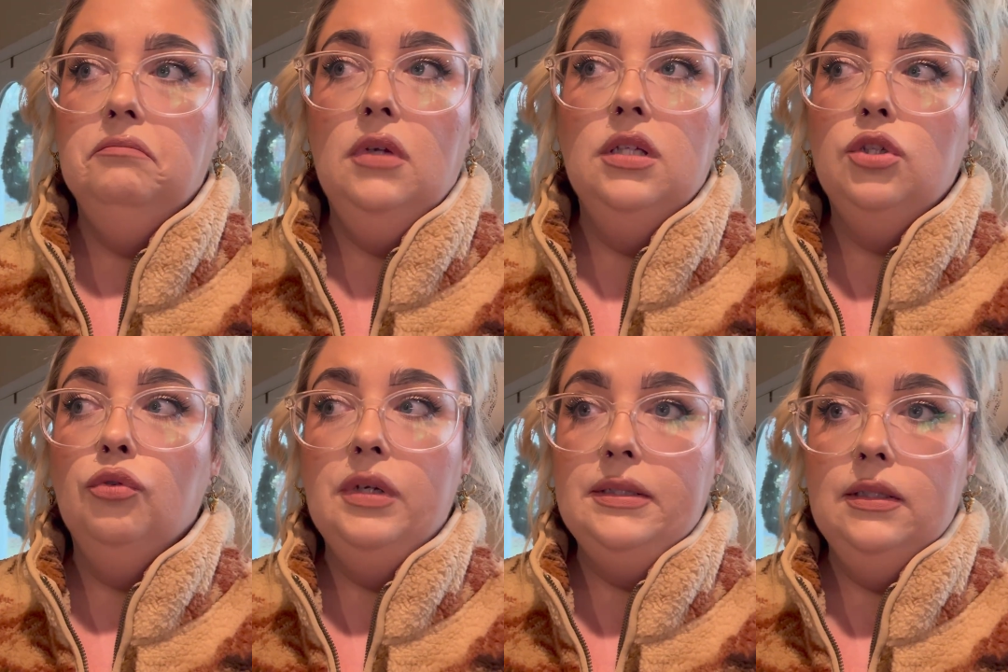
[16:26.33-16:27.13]
until
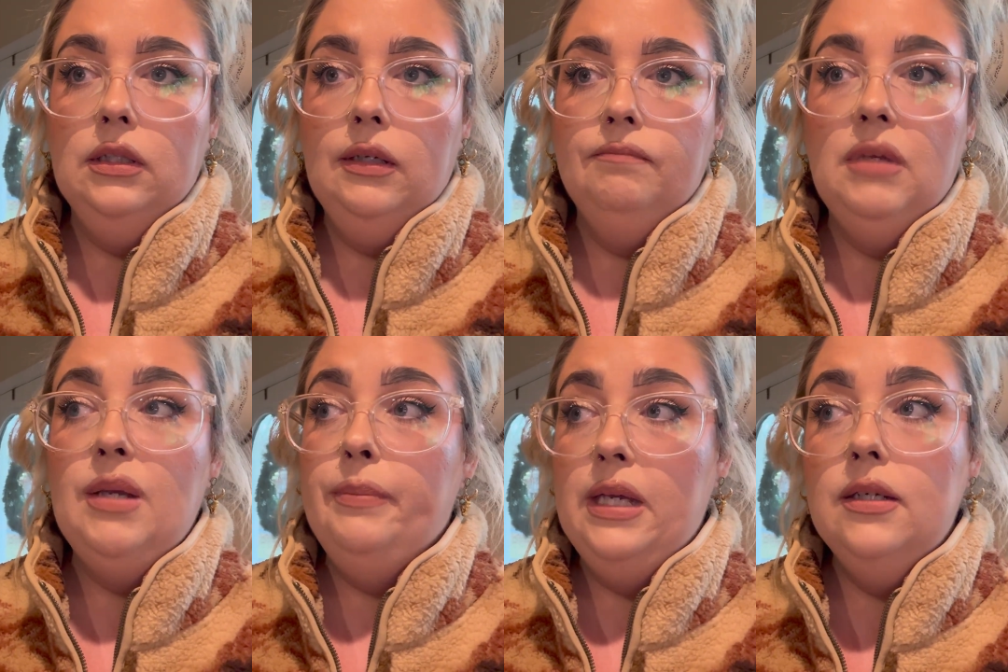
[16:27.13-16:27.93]
recently. He
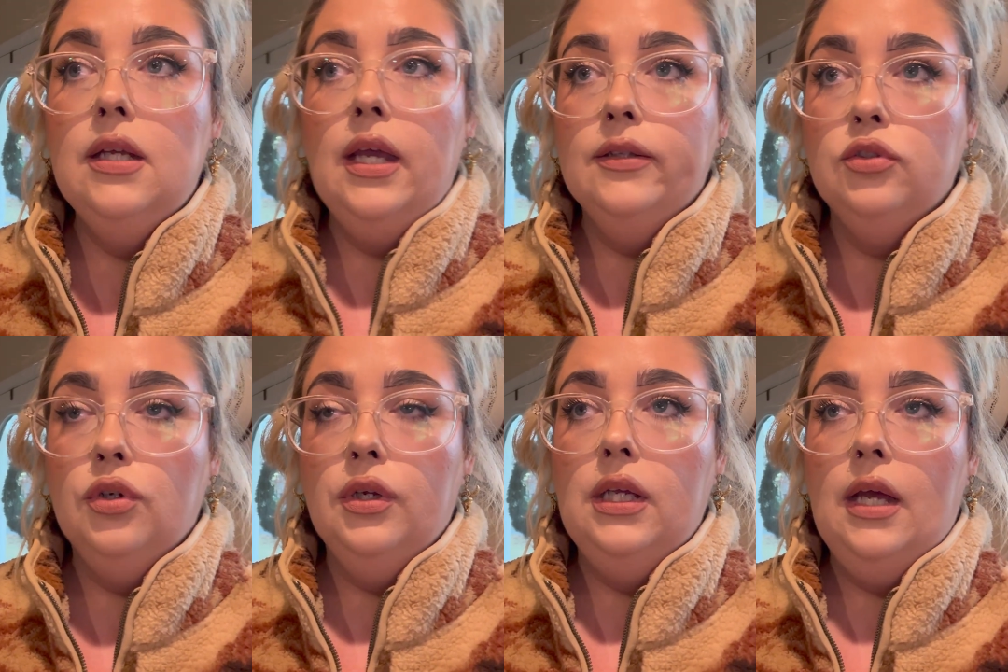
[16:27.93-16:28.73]
beat
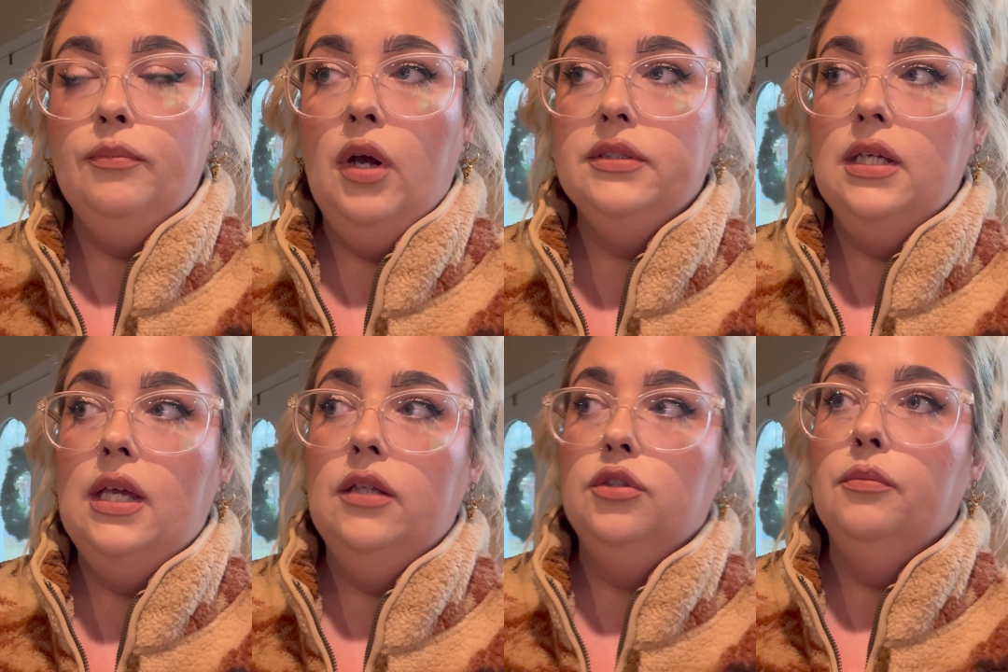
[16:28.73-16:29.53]
cancer. He had prostate
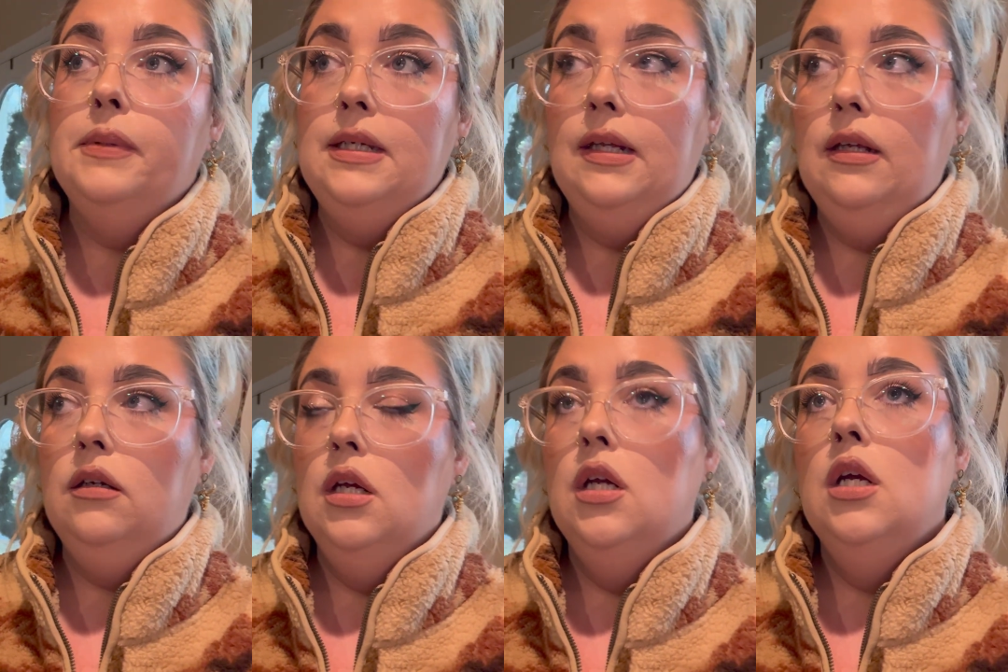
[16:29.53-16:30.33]
cancer, beat it.
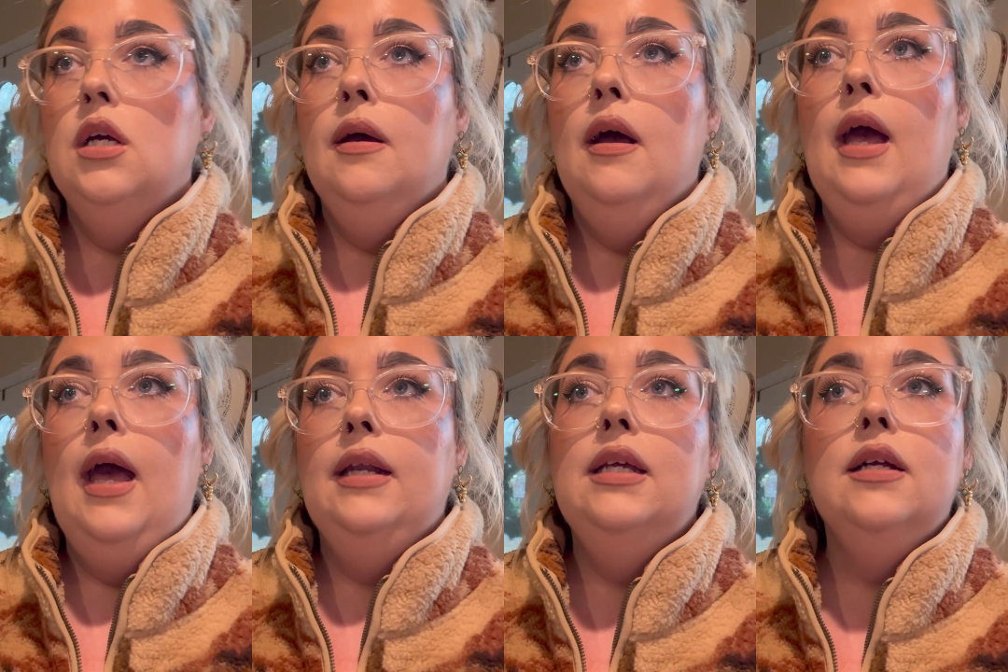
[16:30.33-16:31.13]

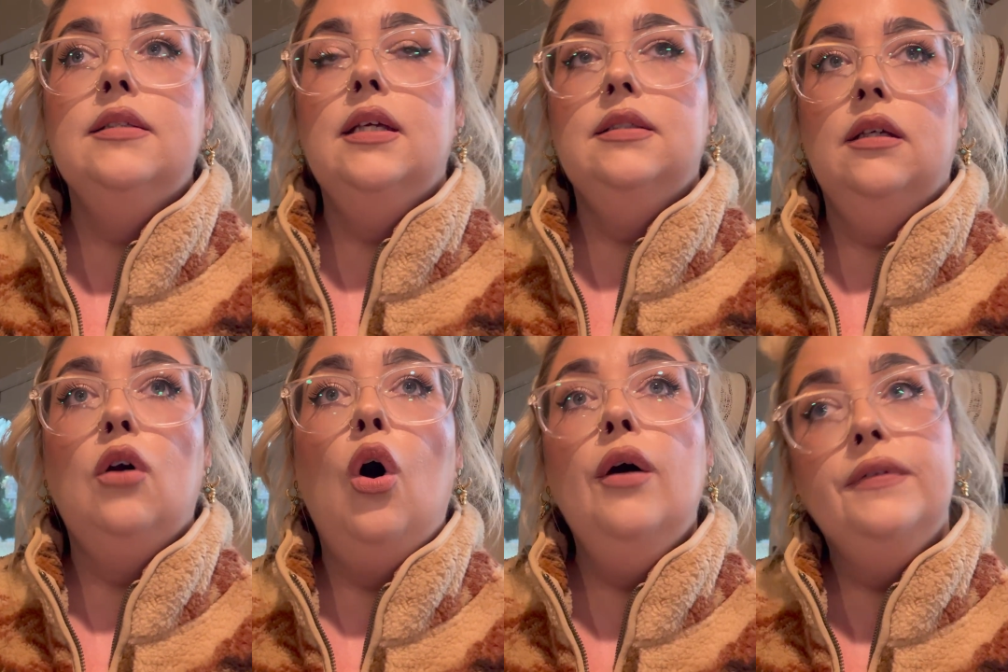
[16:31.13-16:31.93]
And he doesn't get sick
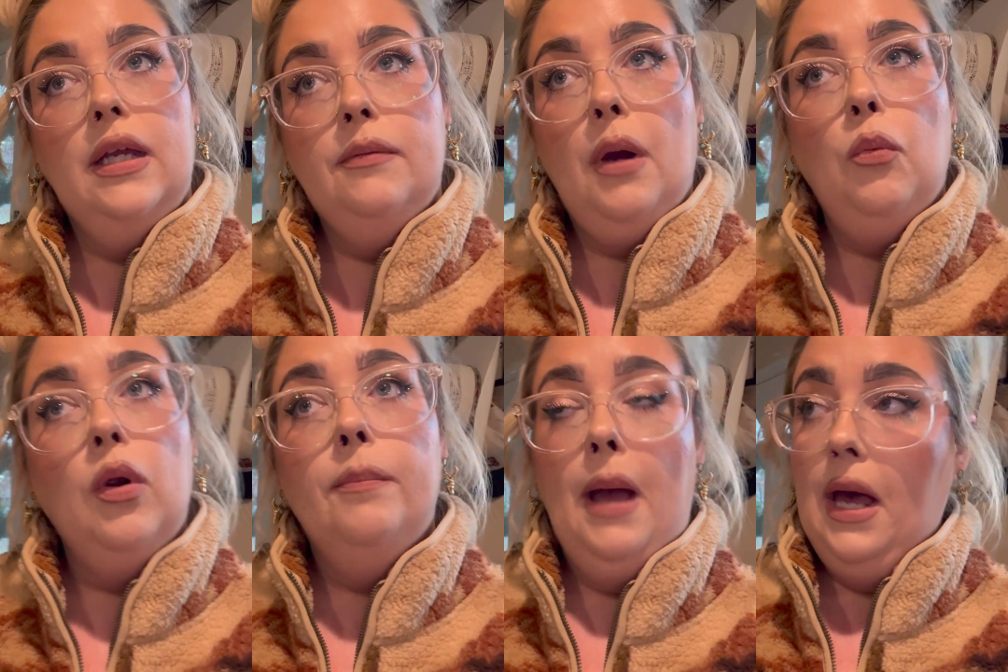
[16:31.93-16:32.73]
often, but
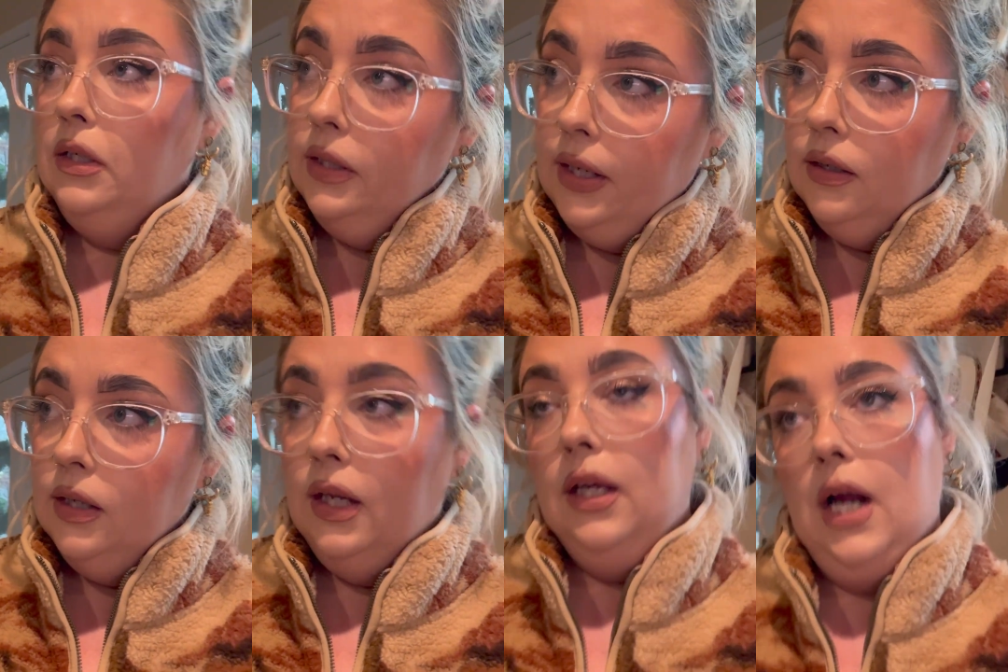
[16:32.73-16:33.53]
we're battling,
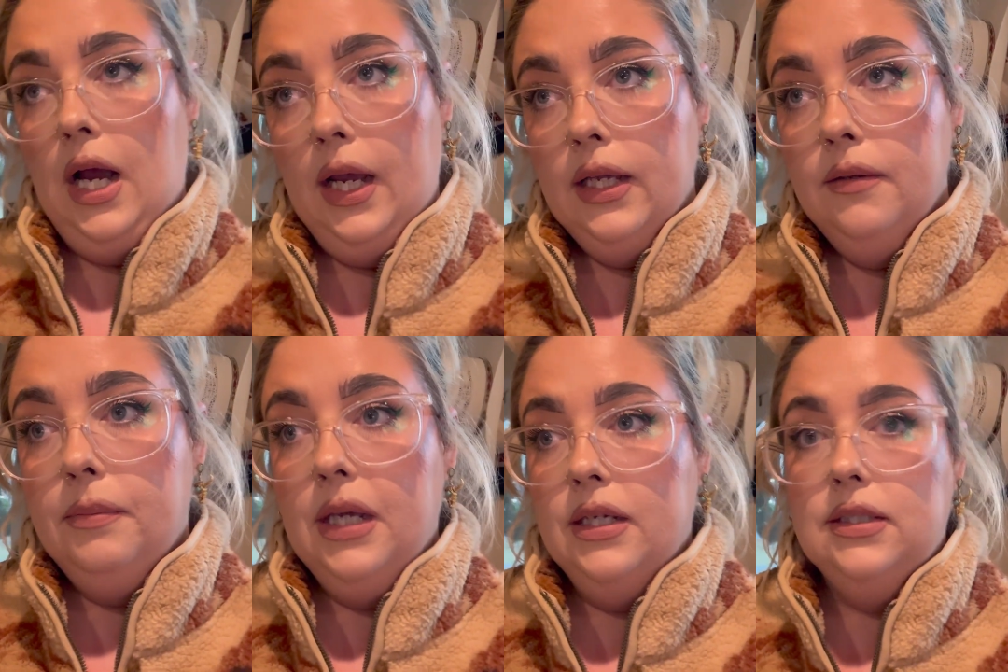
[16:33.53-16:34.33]
he and I,
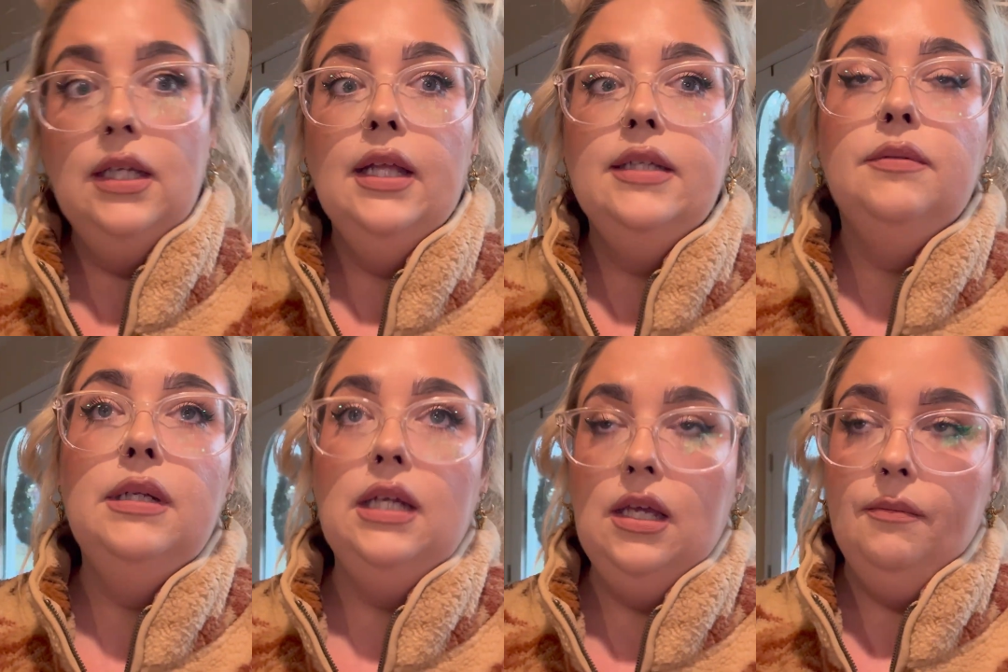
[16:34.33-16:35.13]
because he likes me
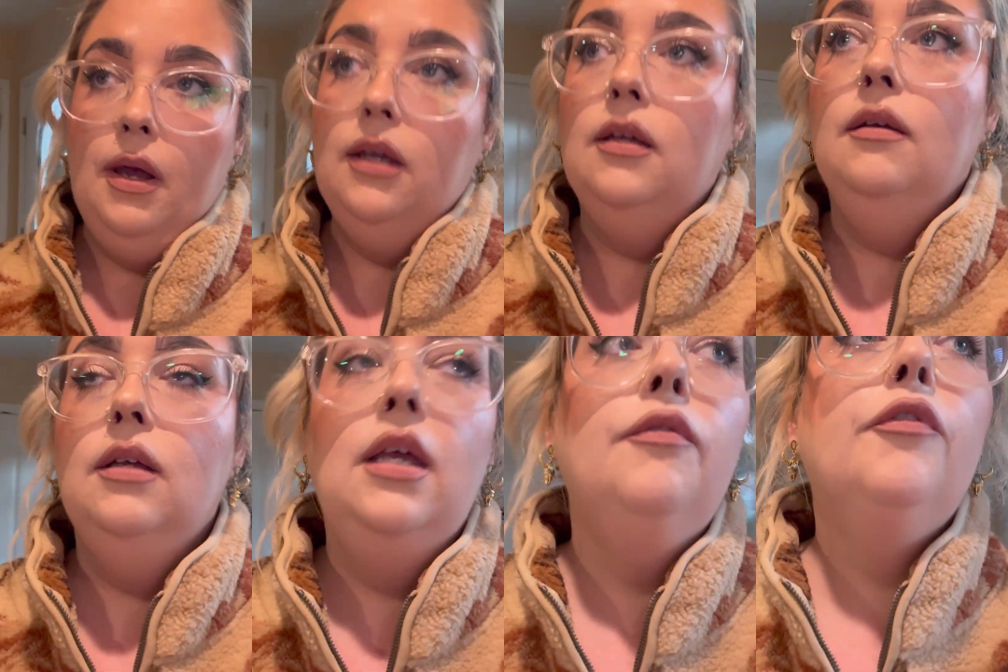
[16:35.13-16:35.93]
to keep
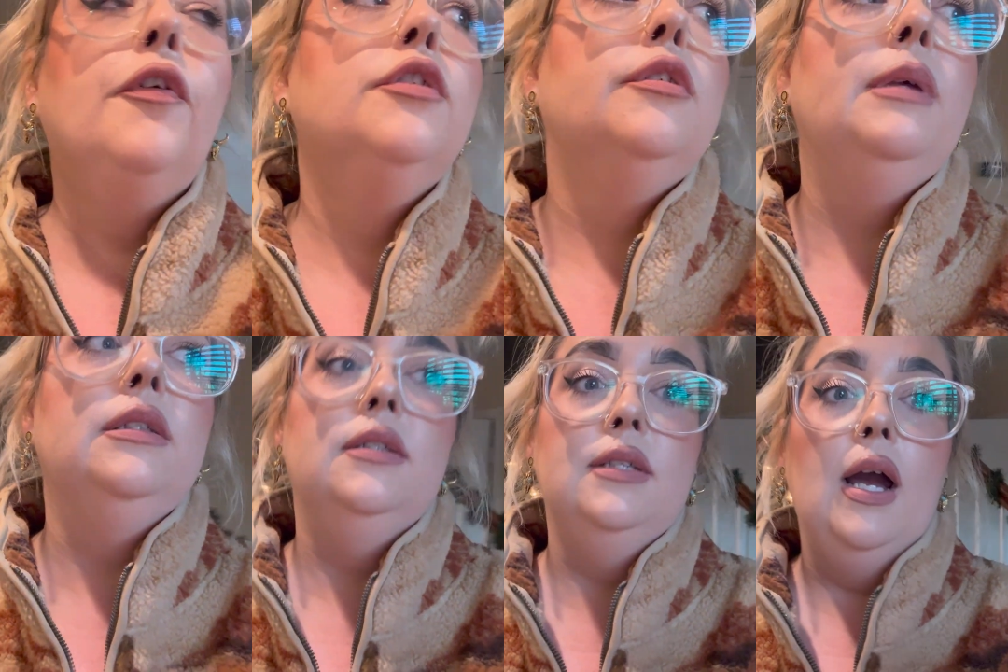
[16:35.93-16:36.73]
he refers to me as
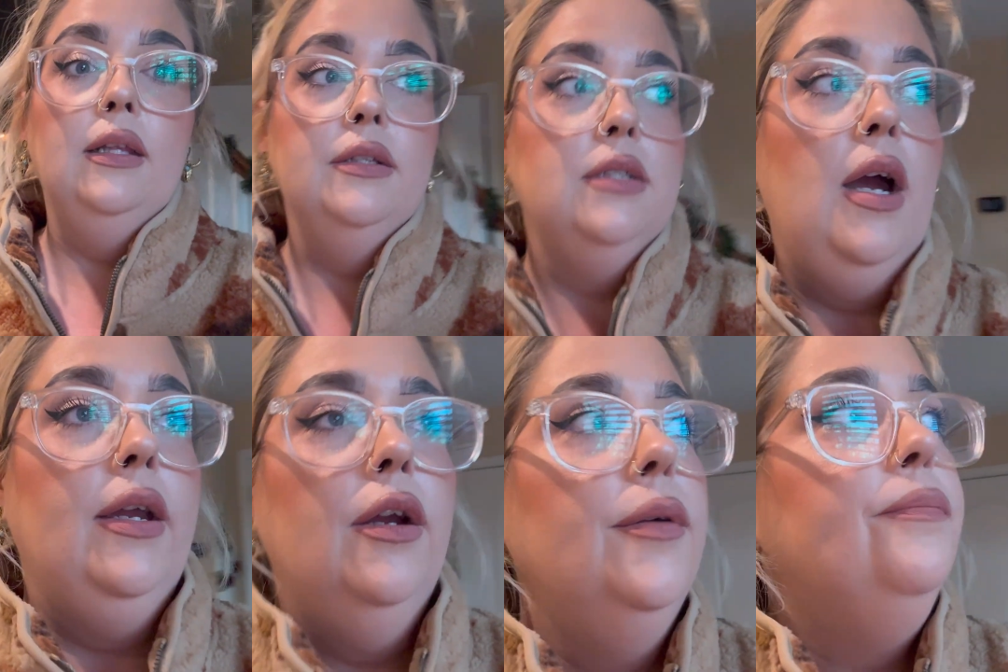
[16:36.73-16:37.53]
a silent
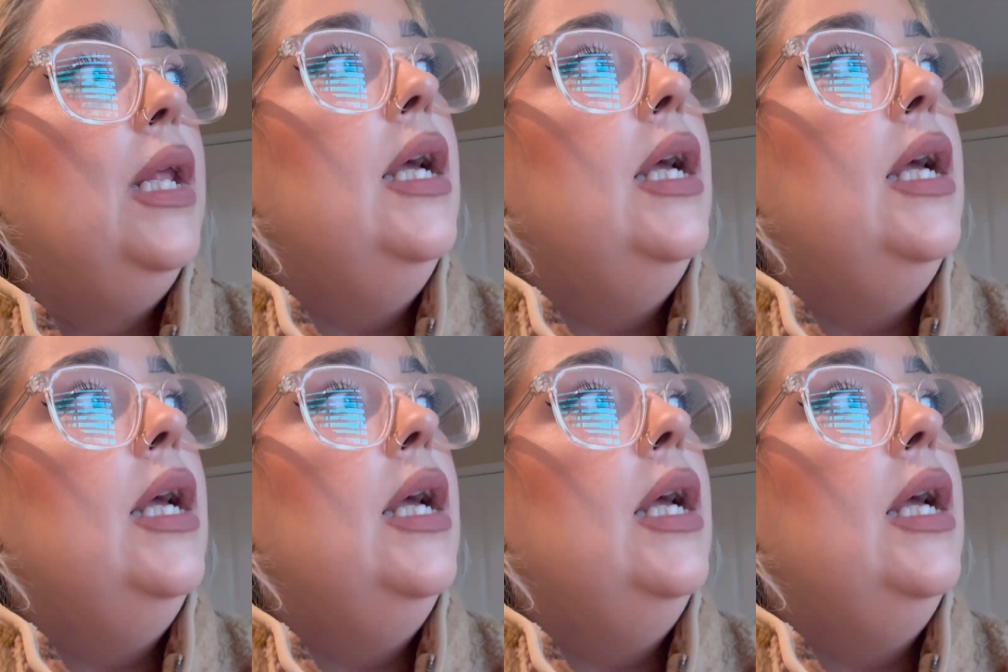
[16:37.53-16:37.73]
tiger.